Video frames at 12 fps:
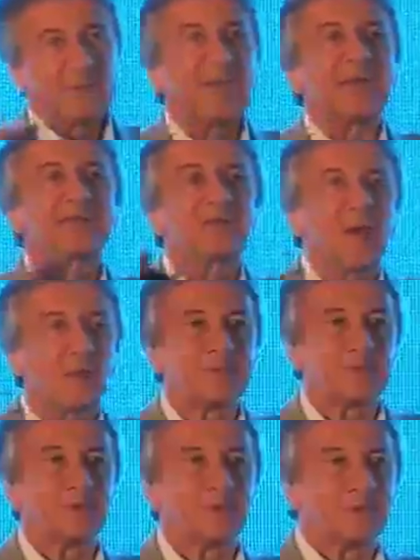had the
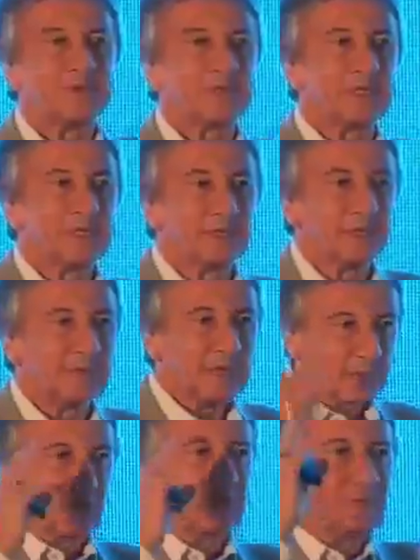opportunity to be seen. I mean,
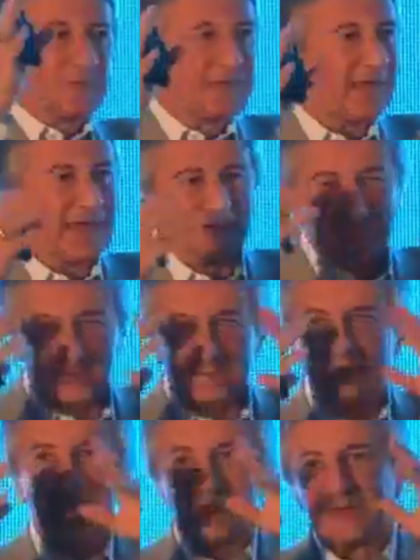it could be there,
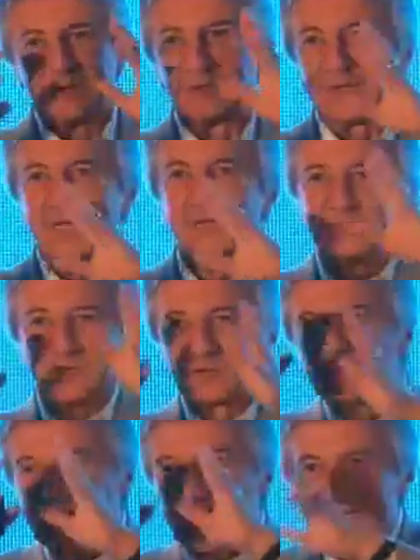and the
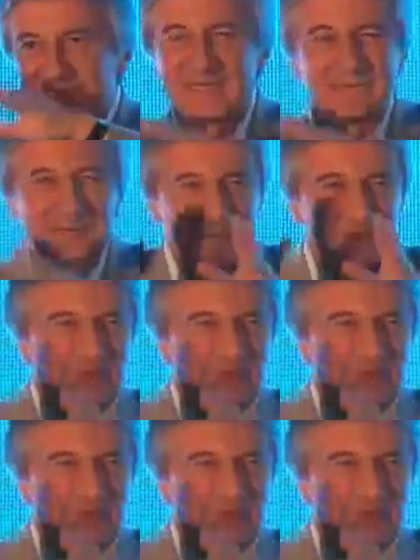individual's eyes never